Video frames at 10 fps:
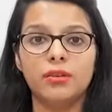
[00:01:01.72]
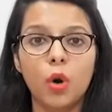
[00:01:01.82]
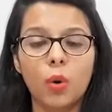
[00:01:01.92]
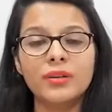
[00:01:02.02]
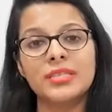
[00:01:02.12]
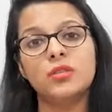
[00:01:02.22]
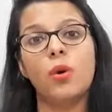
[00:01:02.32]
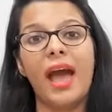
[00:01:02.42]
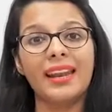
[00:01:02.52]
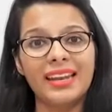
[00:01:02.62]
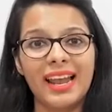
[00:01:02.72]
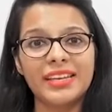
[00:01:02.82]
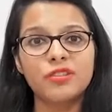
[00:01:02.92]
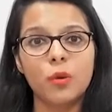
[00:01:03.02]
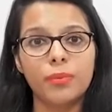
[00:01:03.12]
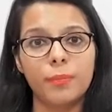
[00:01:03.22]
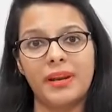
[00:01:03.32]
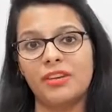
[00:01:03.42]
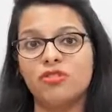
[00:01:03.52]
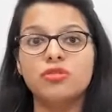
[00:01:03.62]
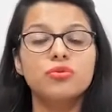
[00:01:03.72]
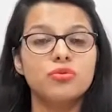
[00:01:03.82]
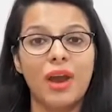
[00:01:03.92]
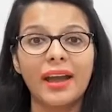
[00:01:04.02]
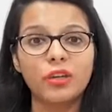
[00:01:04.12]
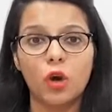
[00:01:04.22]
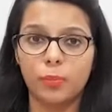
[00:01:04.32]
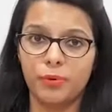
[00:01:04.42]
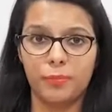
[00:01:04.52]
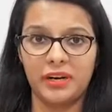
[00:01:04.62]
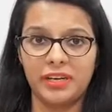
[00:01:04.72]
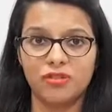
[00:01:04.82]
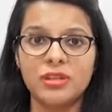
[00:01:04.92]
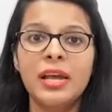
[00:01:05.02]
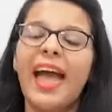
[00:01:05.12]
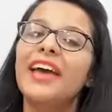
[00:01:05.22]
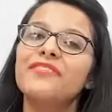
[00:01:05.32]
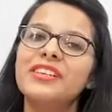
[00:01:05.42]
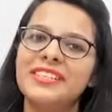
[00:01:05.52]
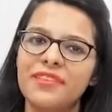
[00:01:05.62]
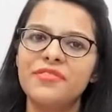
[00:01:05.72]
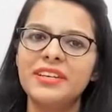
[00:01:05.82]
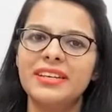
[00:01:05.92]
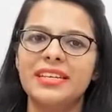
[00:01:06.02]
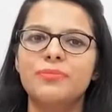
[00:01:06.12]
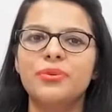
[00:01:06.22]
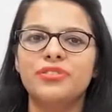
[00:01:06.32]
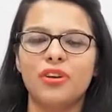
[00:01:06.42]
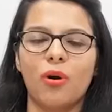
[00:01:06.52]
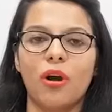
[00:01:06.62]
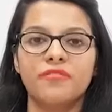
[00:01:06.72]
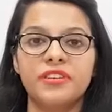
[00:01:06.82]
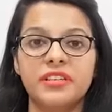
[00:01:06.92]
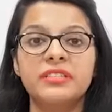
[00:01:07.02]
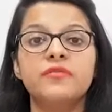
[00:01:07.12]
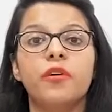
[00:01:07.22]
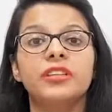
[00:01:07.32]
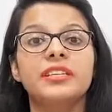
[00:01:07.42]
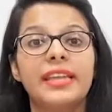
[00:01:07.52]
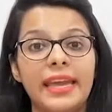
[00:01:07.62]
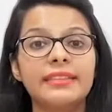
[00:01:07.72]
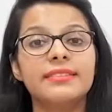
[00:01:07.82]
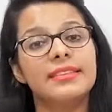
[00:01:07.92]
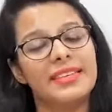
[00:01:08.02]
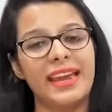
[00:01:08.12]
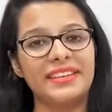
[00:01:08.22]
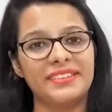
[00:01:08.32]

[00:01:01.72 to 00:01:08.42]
notes, to analyze your preparation, to track your preparation, and will definitely boost your confidence for the next NET